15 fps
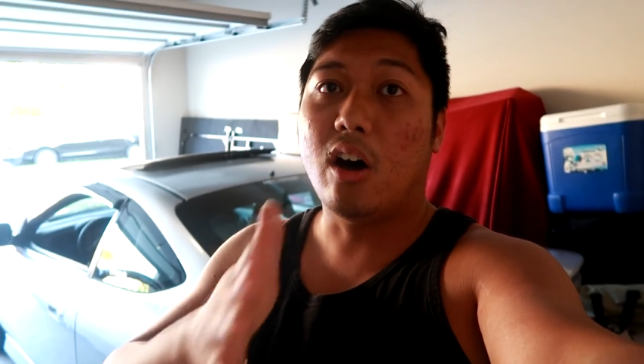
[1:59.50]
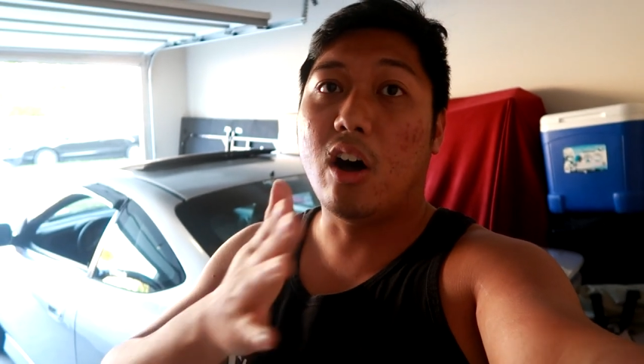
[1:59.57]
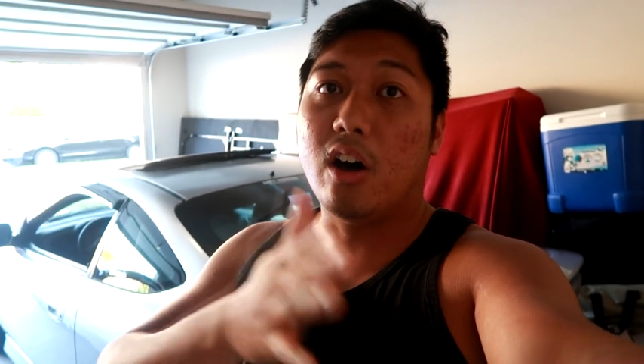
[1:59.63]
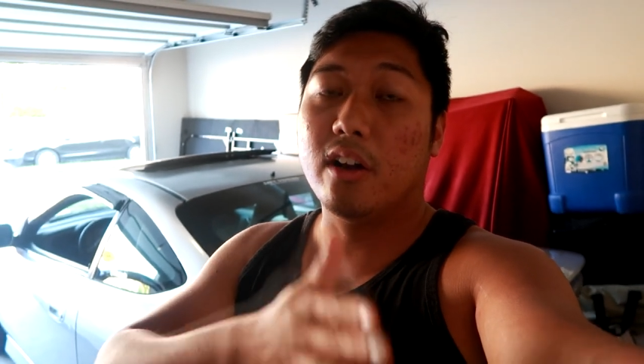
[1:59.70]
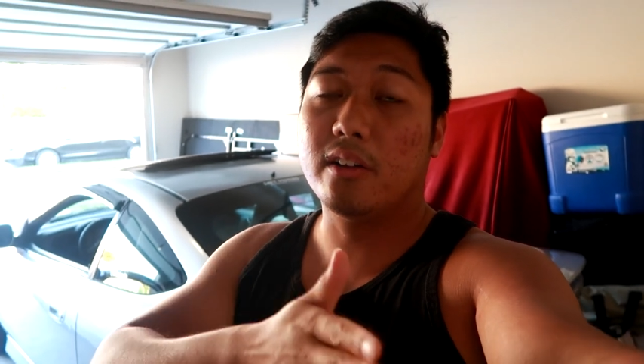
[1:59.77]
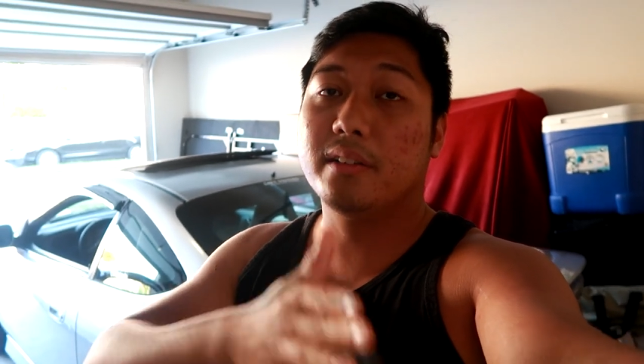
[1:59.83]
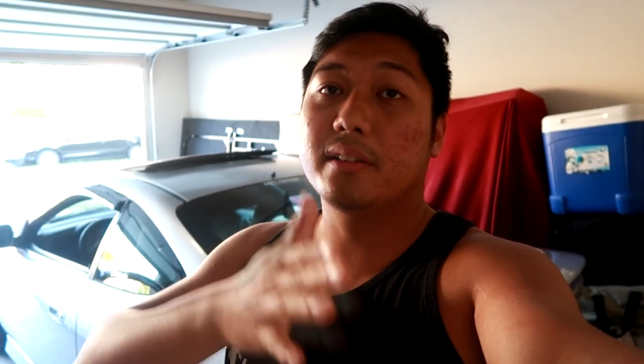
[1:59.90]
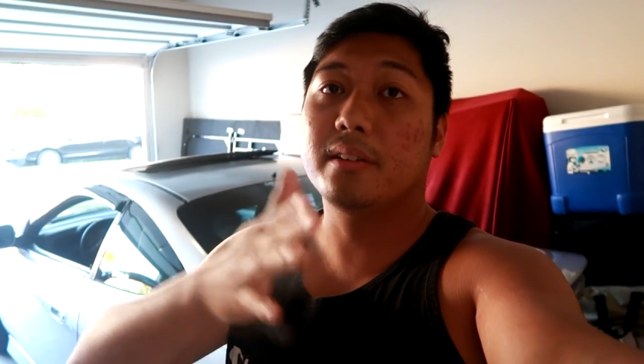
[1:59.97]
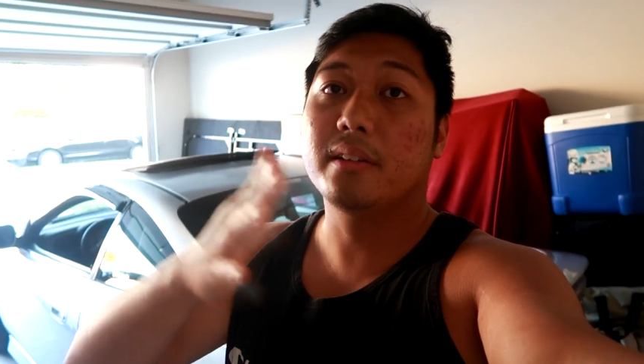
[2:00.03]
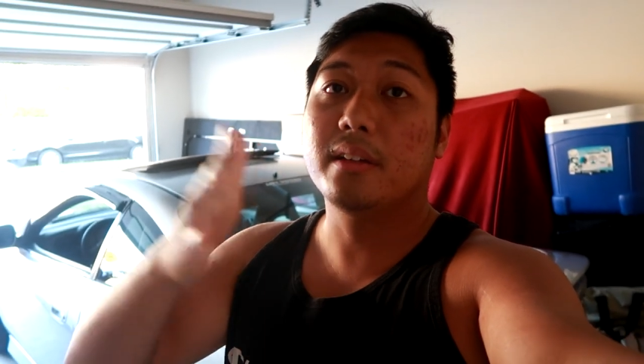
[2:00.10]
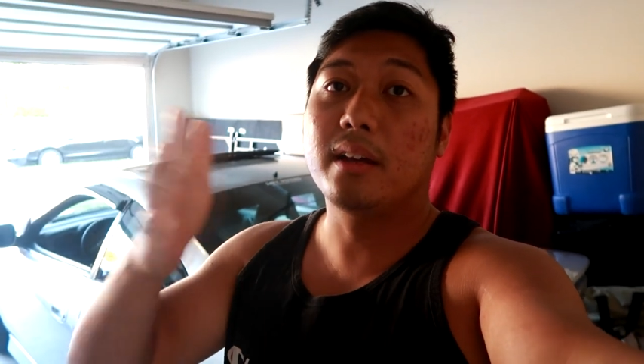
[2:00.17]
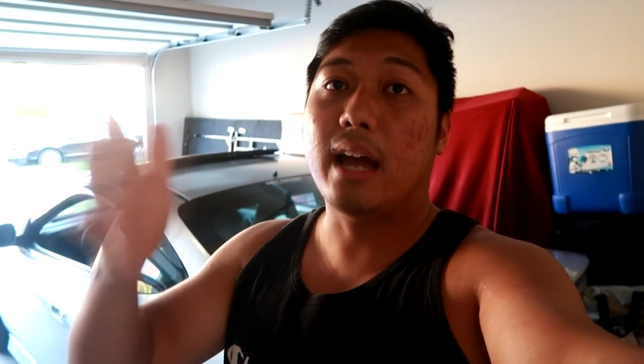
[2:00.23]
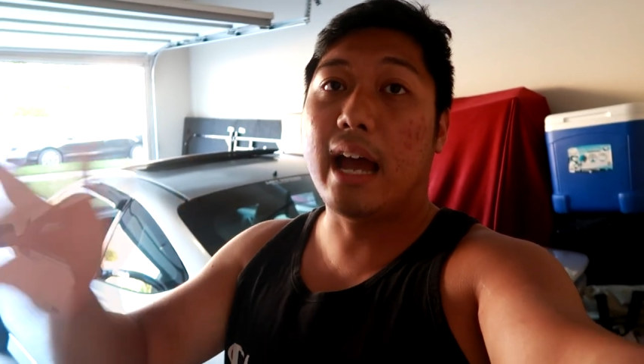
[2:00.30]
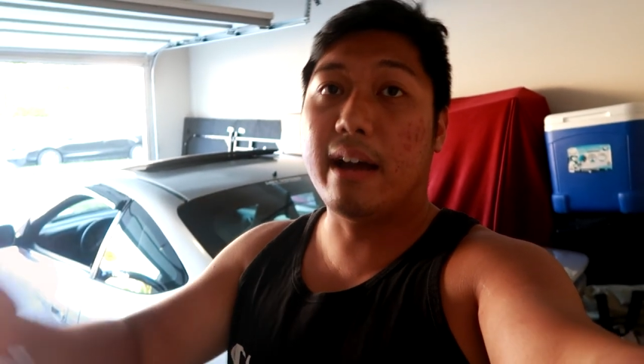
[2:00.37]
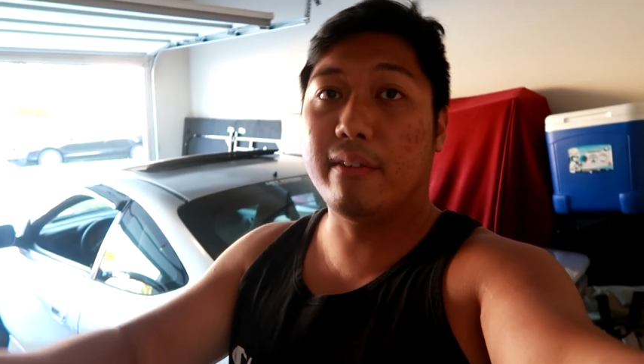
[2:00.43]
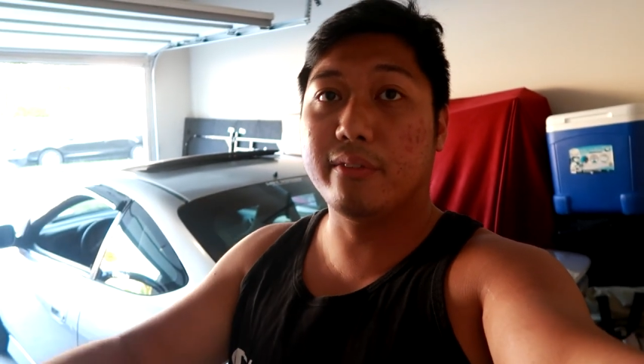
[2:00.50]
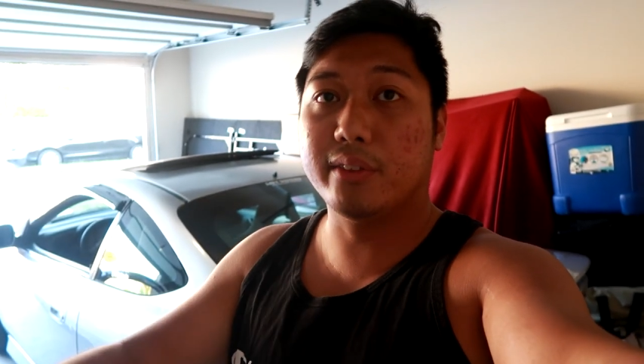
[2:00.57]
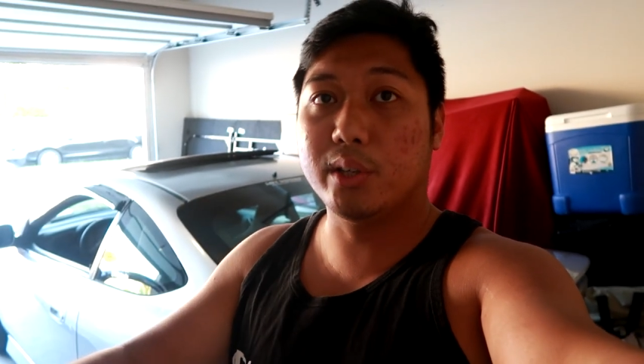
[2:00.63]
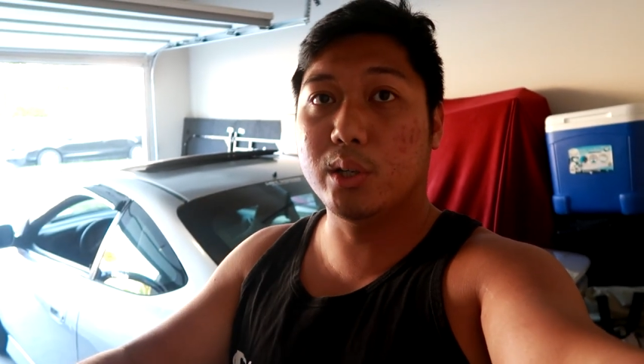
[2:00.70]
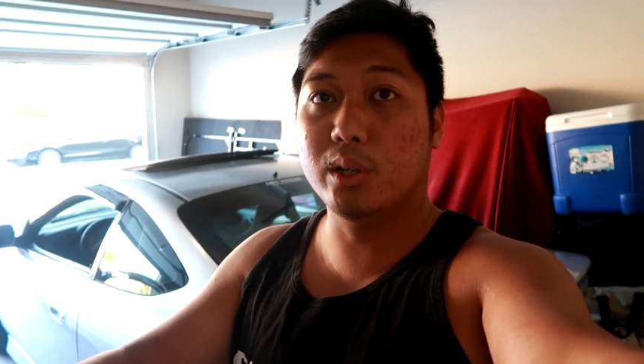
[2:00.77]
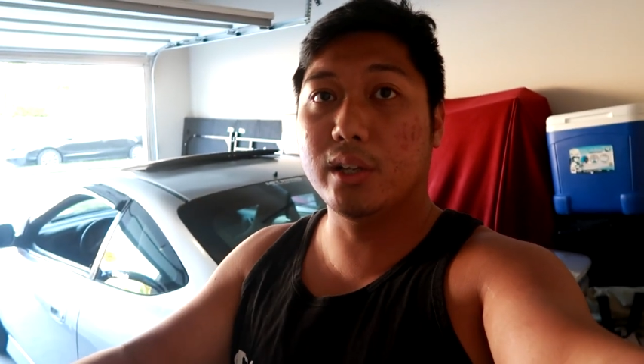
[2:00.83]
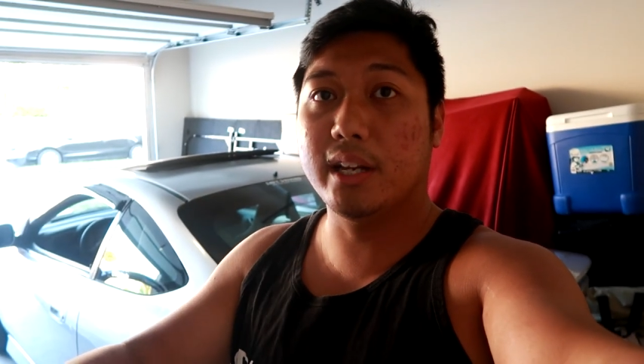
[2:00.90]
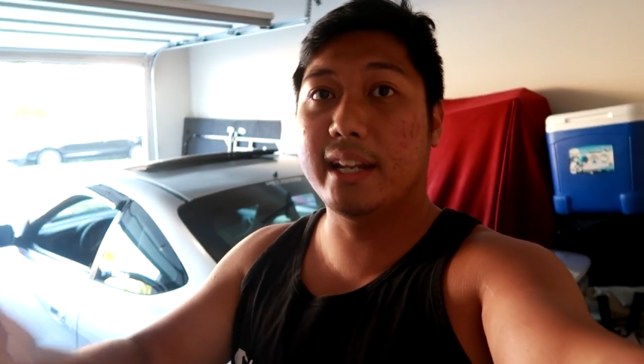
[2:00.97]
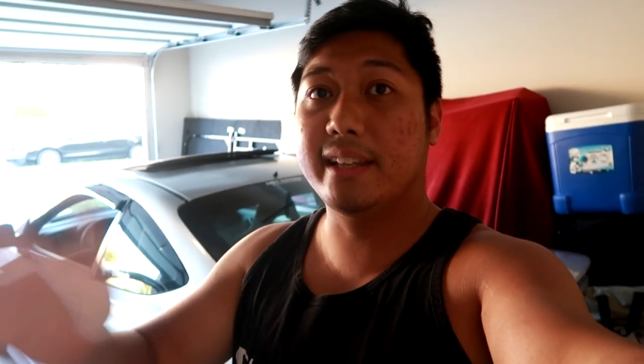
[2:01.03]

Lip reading: on half of the hood,